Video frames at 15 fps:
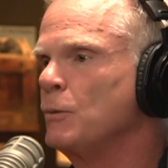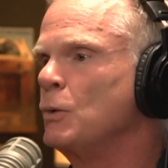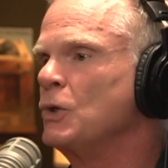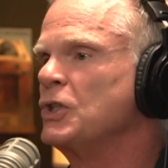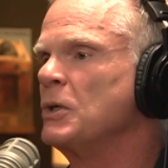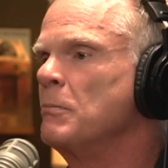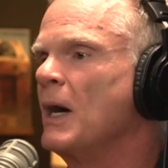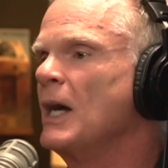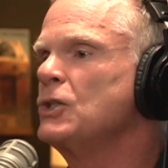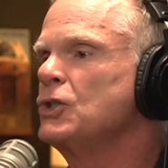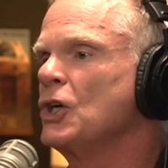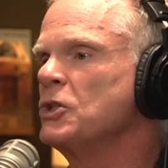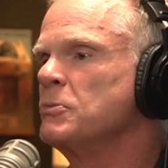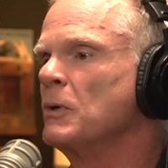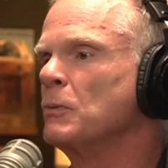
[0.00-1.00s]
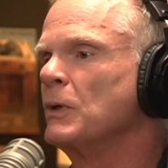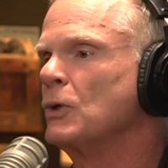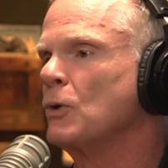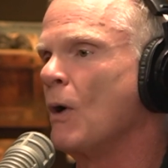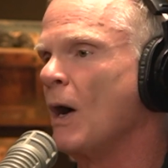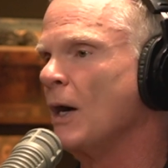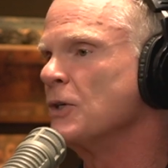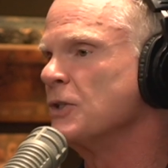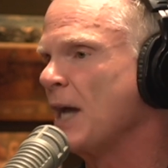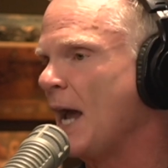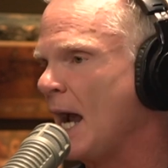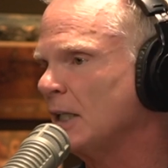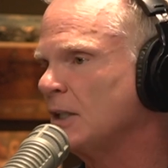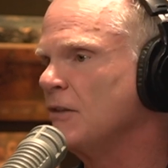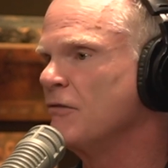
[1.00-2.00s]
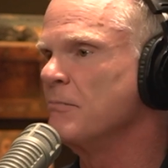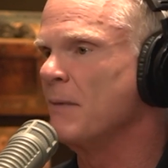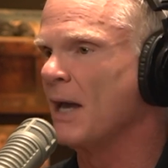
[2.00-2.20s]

which, in my judgment, requires active